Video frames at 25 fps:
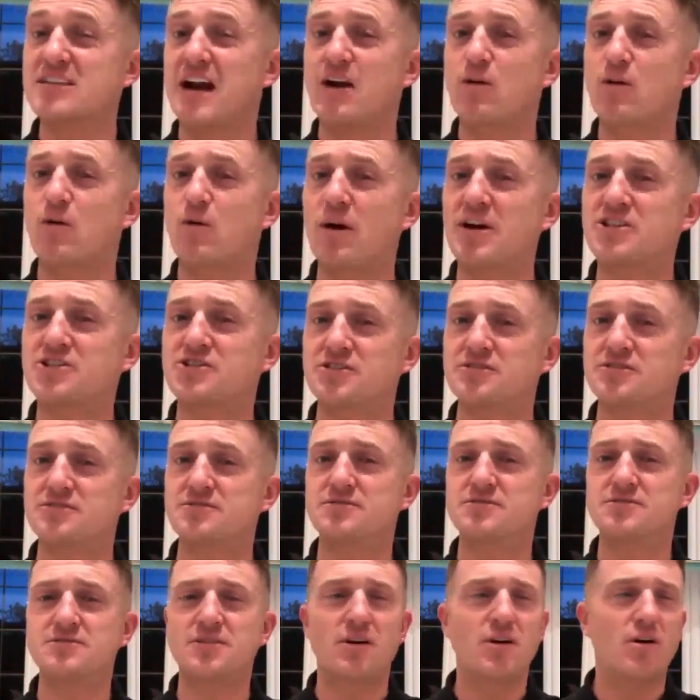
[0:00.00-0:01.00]
I asked that
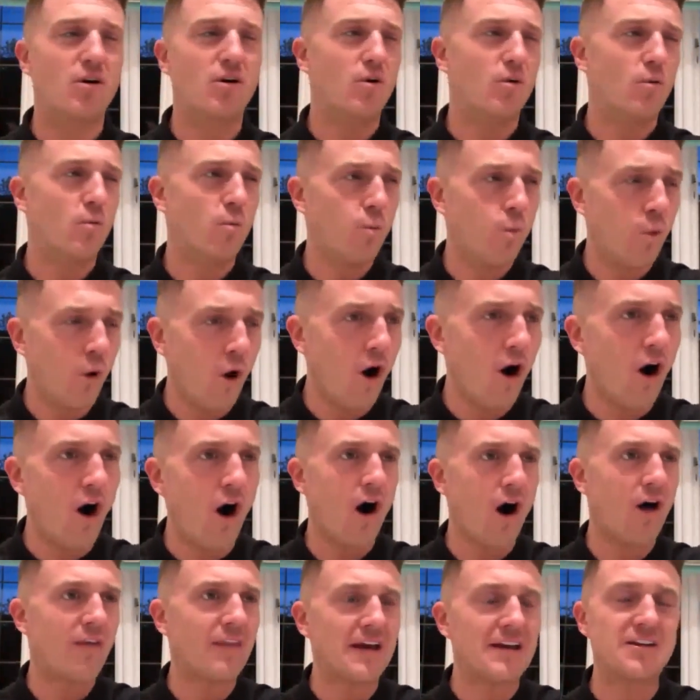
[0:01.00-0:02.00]
question.
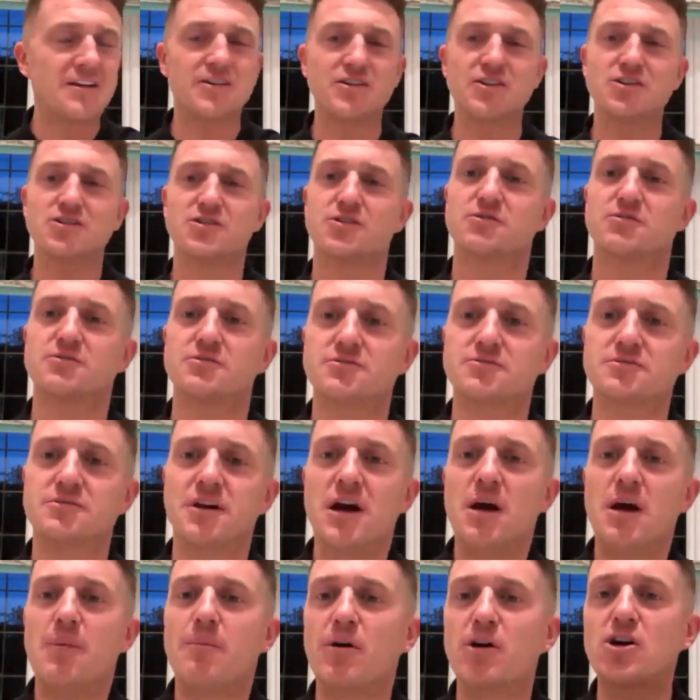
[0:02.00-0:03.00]
What are they going to
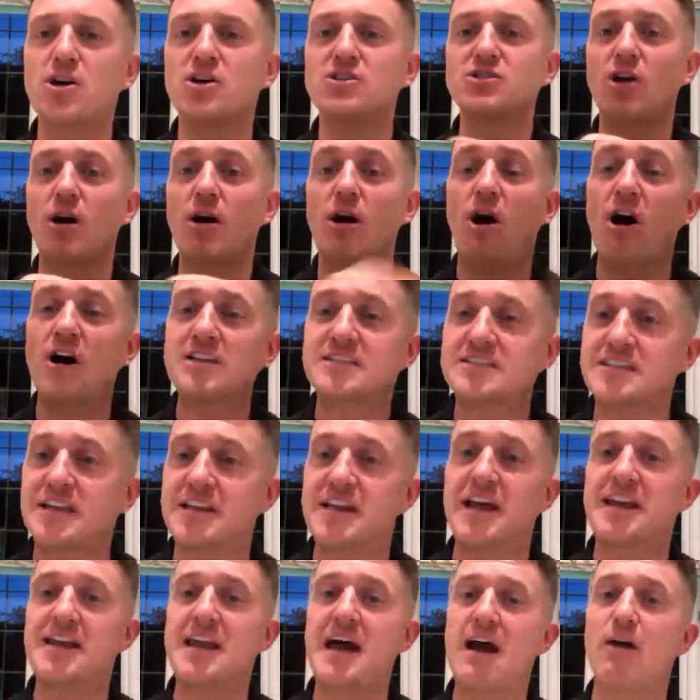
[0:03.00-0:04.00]
do? Because
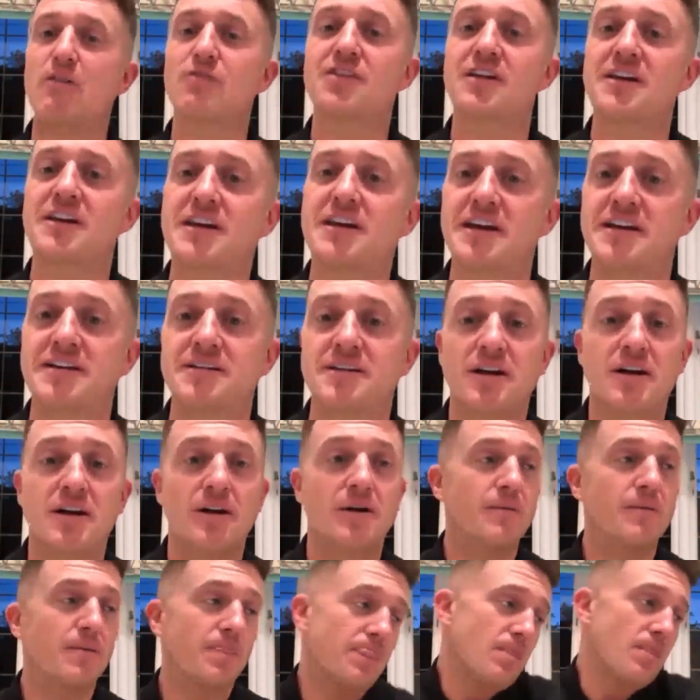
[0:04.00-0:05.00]
I sit there now
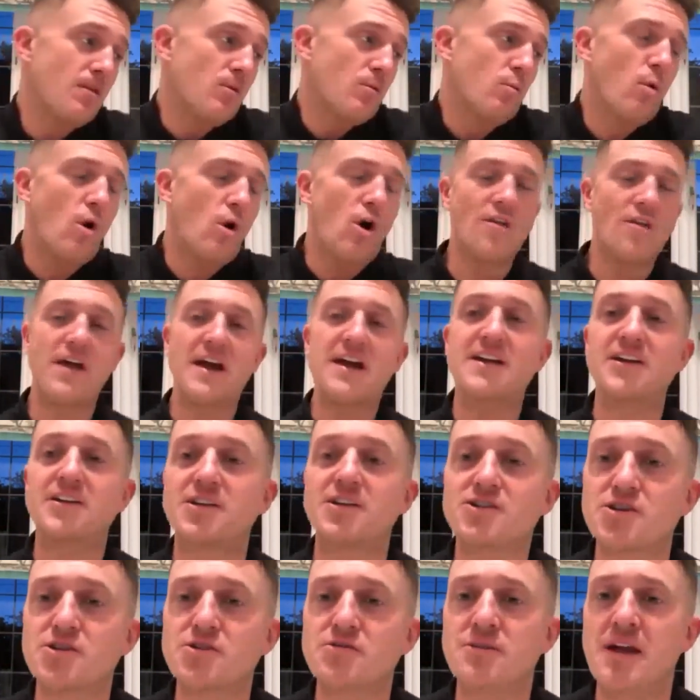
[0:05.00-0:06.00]
thinking,
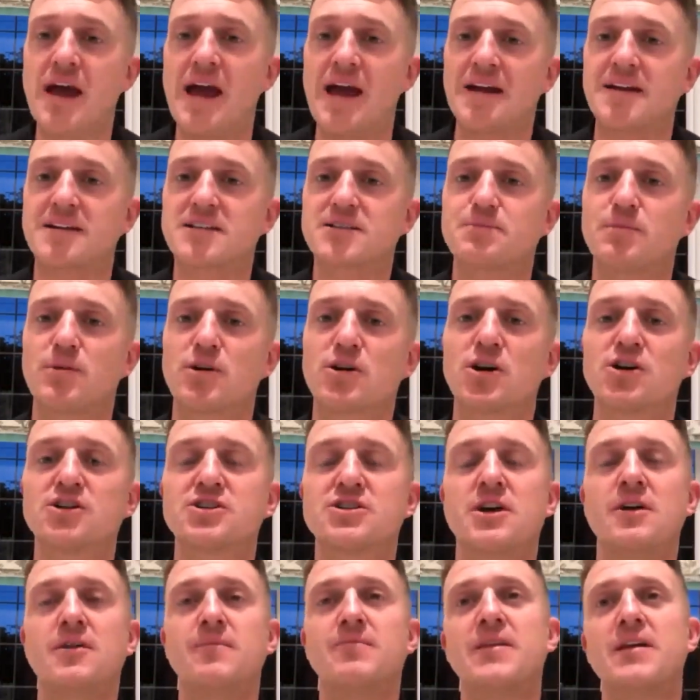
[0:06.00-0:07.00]
what are they going to do next?
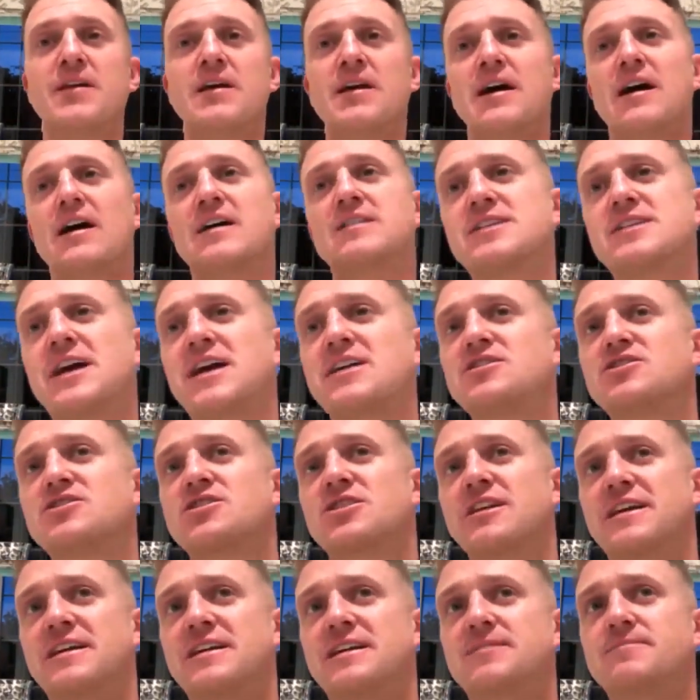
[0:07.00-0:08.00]
Because
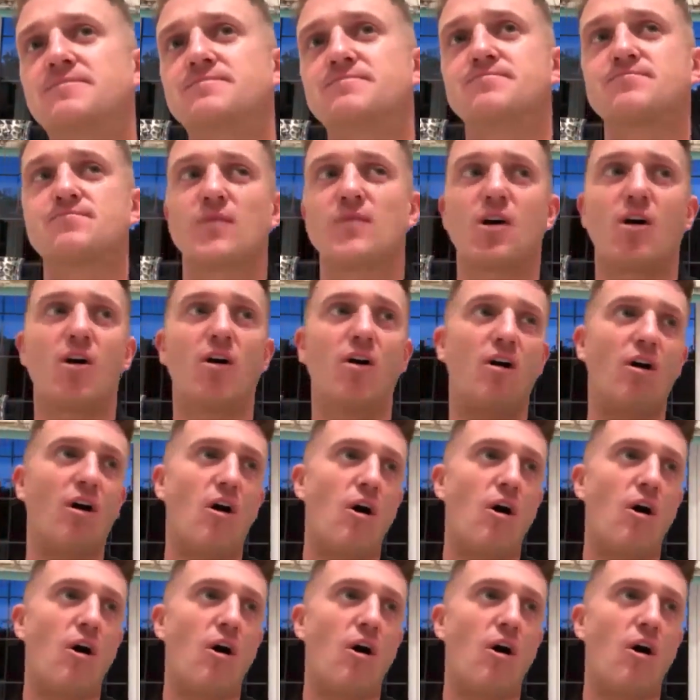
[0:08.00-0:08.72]
essentially,